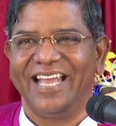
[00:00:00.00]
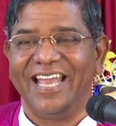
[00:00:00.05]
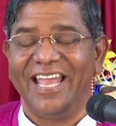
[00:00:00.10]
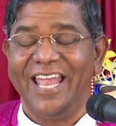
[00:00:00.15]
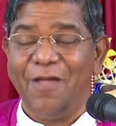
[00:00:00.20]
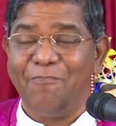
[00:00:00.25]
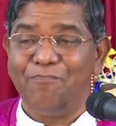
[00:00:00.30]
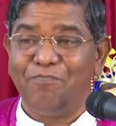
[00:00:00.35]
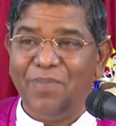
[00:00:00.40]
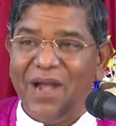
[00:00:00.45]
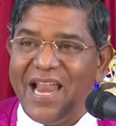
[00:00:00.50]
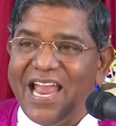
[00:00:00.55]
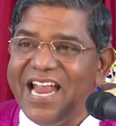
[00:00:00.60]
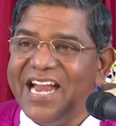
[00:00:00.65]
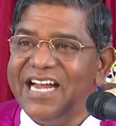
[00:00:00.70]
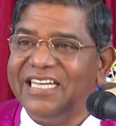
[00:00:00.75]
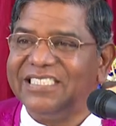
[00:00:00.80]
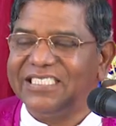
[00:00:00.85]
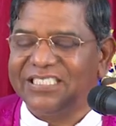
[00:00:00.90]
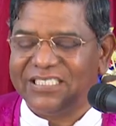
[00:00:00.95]
He
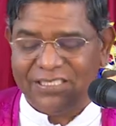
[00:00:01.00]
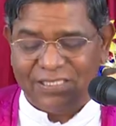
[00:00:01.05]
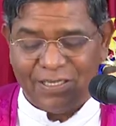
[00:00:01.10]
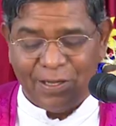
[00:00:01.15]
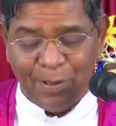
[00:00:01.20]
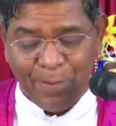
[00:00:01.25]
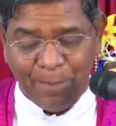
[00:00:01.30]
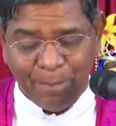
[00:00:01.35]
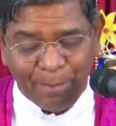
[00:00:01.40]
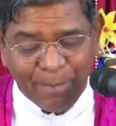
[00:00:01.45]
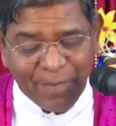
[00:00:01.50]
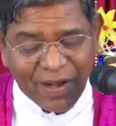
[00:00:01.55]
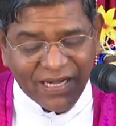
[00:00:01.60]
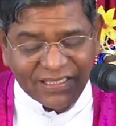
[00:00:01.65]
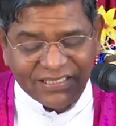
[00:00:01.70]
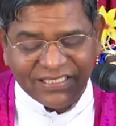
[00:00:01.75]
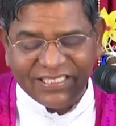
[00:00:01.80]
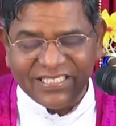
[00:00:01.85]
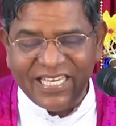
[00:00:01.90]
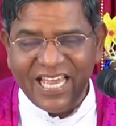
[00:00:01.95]
pleads
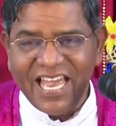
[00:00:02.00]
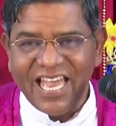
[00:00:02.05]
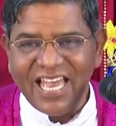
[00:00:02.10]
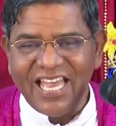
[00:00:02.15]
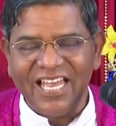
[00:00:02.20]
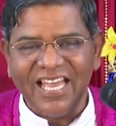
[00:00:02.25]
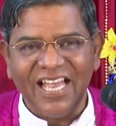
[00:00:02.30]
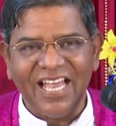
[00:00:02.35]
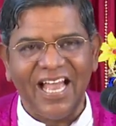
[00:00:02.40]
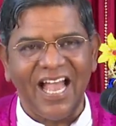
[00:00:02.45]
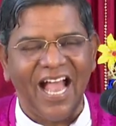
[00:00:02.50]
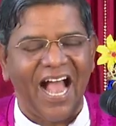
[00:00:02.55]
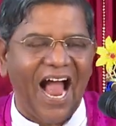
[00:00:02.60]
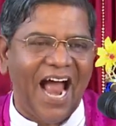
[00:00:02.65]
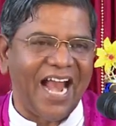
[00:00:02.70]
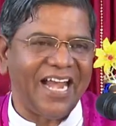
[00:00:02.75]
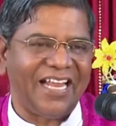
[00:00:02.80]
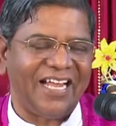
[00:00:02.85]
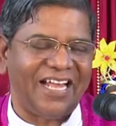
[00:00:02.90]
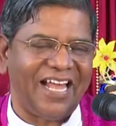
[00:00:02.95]
mercy
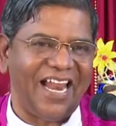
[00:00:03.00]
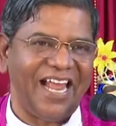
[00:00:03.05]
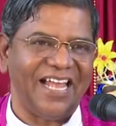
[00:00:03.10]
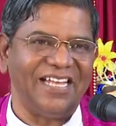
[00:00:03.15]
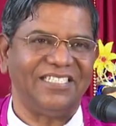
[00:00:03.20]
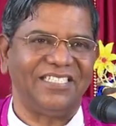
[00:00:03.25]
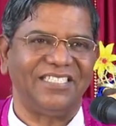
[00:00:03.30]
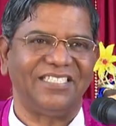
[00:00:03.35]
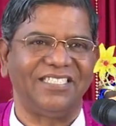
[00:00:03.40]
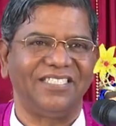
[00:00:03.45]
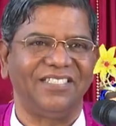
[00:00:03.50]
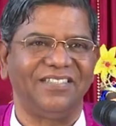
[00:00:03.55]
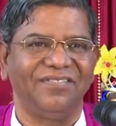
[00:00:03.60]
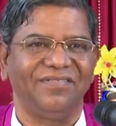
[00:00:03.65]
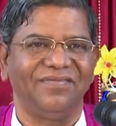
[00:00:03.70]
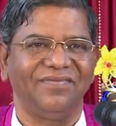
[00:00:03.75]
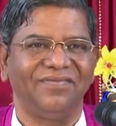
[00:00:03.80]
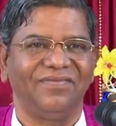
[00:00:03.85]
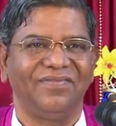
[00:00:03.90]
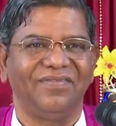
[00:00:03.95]
and grace.
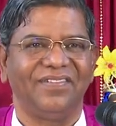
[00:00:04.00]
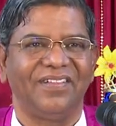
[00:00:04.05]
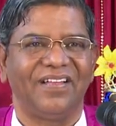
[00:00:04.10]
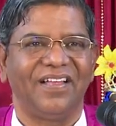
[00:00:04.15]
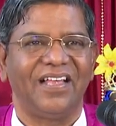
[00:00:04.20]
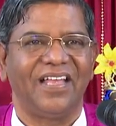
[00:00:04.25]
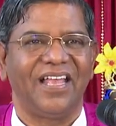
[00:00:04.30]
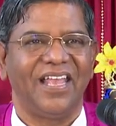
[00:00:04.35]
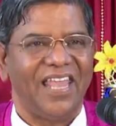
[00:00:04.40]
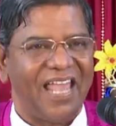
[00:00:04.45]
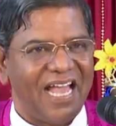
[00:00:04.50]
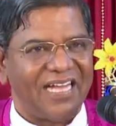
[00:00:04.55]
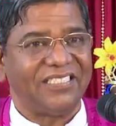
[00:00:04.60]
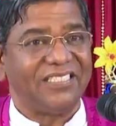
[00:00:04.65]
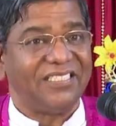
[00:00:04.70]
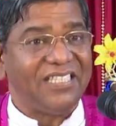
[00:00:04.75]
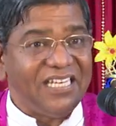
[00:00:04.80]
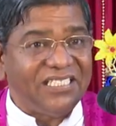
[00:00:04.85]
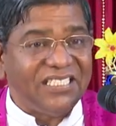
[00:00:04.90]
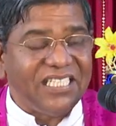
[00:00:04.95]

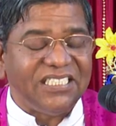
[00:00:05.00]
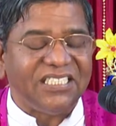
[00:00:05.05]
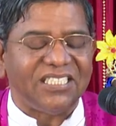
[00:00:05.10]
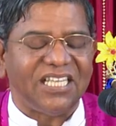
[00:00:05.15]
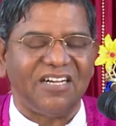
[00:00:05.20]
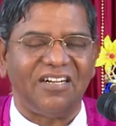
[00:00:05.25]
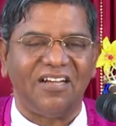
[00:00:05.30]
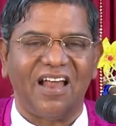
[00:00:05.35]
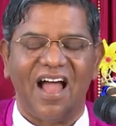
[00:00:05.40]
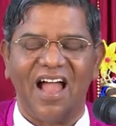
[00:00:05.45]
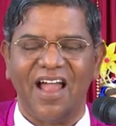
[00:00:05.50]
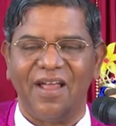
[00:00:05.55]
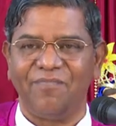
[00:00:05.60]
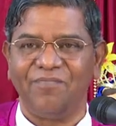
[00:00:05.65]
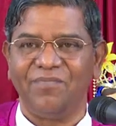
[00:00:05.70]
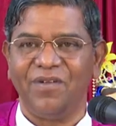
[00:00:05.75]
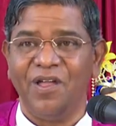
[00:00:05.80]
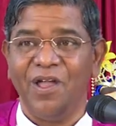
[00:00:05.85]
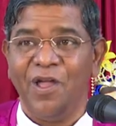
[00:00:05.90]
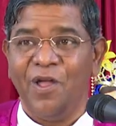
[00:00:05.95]
Yes, this is the time
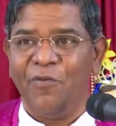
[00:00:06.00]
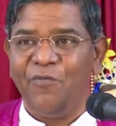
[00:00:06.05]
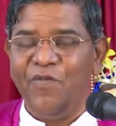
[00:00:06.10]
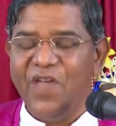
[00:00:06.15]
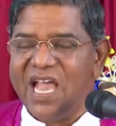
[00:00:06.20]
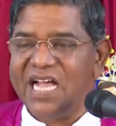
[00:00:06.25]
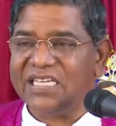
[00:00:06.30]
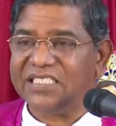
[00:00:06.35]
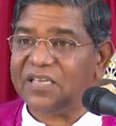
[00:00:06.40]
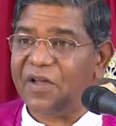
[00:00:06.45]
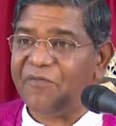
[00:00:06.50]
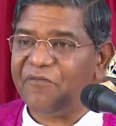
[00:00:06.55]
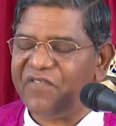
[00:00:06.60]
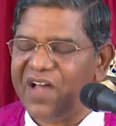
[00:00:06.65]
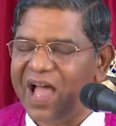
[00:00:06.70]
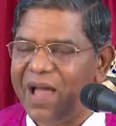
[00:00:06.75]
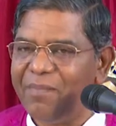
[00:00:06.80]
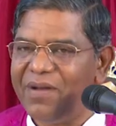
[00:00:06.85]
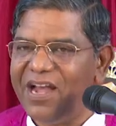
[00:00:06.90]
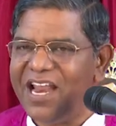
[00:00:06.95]
we as a
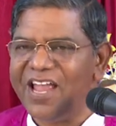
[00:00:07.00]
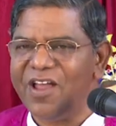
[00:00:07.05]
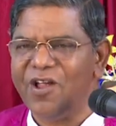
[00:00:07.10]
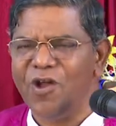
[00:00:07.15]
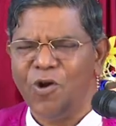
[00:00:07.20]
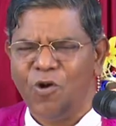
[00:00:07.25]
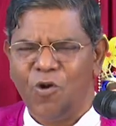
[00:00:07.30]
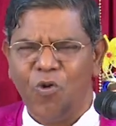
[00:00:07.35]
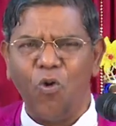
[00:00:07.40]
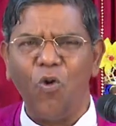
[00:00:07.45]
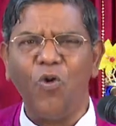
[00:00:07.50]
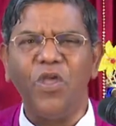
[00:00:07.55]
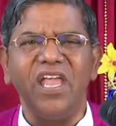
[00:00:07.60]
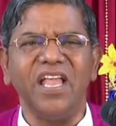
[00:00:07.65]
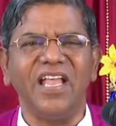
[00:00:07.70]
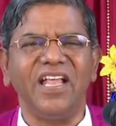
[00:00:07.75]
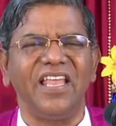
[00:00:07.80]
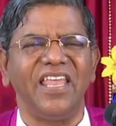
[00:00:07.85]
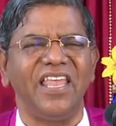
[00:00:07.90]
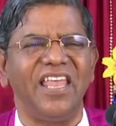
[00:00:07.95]
family,
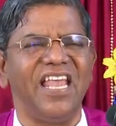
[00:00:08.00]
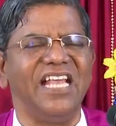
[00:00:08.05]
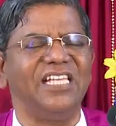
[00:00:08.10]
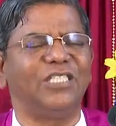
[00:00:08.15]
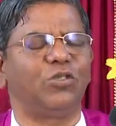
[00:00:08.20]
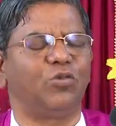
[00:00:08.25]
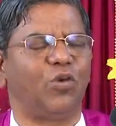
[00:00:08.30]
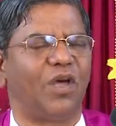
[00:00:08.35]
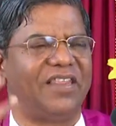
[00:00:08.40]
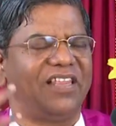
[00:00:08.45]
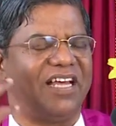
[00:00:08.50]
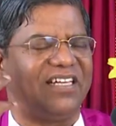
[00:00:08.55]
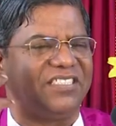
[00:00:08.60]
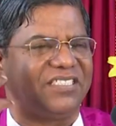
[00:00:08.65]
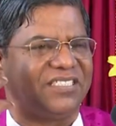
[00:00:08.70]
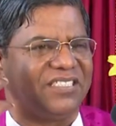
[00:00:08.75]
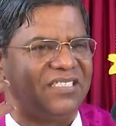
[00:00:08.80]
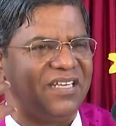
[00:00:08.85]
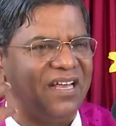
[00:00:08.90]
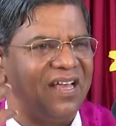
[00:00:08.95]
knowing each
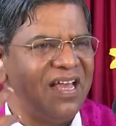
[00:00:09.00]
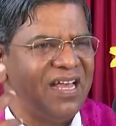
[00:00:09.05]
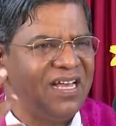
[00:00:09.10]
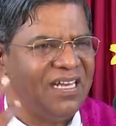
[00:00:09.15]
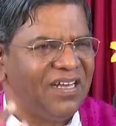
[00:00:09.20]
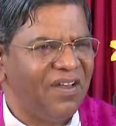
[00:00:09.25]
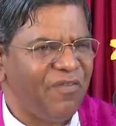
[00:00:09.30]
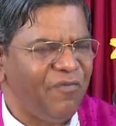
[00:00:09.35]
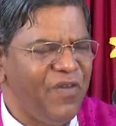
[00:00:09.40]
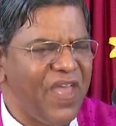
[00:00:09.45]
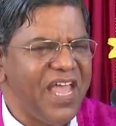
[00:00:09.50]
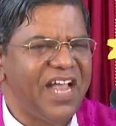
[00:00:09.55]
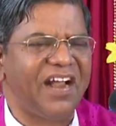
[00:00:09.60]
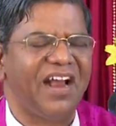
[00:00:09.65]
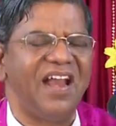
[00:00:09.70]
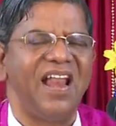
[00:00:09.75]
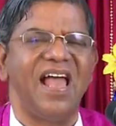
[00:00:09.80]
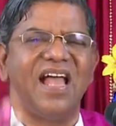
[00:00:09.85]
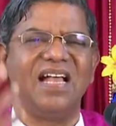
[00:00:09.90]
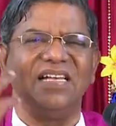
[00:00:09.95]
other's
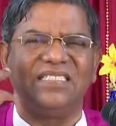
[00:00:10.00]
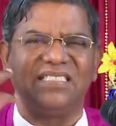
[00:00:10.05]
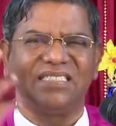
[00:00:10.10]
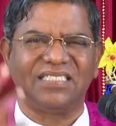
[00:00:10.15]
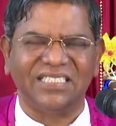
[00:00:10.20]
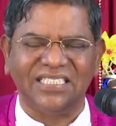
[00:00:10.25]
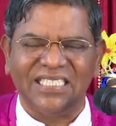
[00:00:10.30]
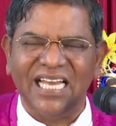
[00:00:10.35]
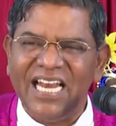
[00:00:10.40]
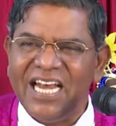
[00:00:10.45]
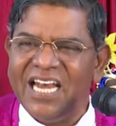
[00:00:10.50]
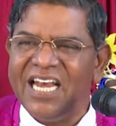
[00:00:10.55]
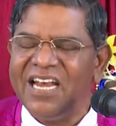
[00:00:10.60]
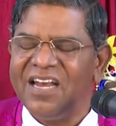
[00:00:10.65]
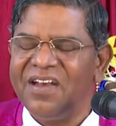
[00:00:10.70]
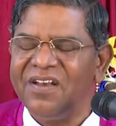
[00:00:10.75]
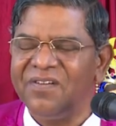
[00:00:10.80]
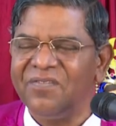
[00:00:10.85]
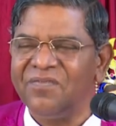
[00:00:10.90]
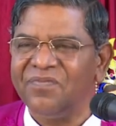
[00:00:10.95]
weakness,
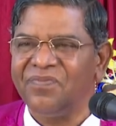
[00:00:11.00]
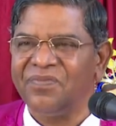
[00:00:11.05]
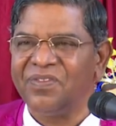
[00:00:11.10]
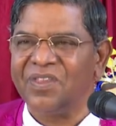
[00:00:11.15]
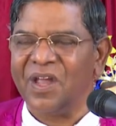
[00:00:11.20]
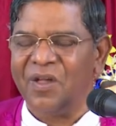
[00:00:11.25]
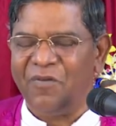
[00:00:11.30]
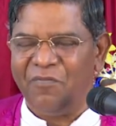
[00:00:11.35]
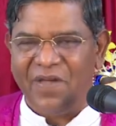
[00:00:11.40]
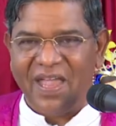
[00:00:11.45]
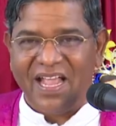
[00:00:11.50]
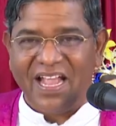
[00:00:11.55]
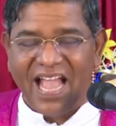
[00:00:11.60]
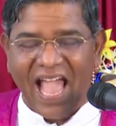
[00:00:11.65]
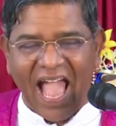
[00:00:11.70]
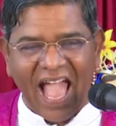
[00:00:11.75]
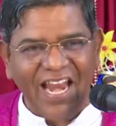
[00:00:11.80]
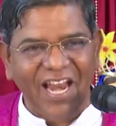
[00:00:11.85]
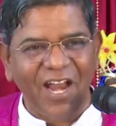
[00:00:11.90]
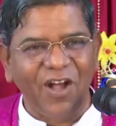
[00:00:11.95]
sin, we
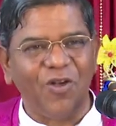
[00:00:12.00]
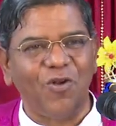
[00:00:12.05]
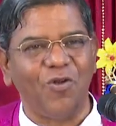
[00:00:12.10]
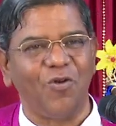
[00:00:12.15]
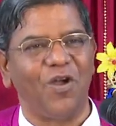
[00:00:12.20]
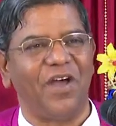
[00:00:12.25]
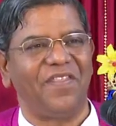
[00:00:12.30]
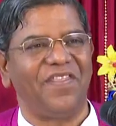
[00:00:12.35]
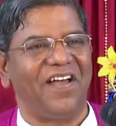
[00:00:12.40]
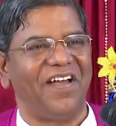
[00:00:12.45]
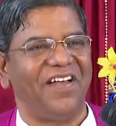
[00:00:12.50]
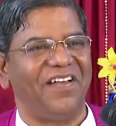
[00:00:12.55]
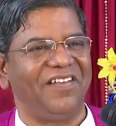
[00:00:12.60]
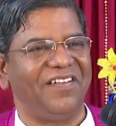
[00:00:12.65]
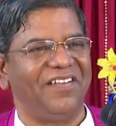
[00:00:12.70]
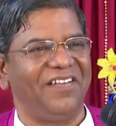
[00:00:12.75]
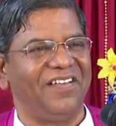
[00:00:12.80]
carry it together